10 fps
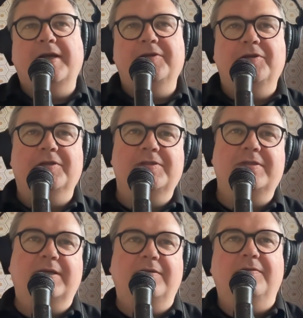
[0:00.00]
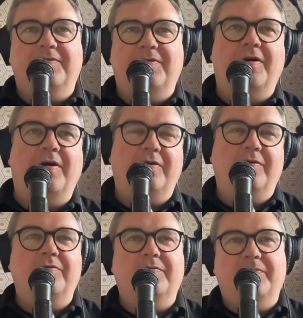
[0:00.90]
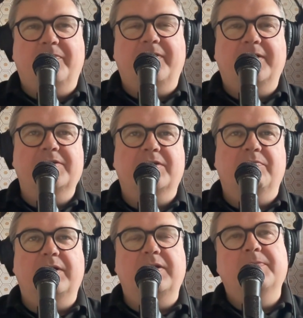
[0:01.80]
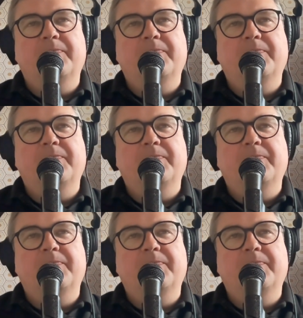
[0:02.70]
You can see how things can be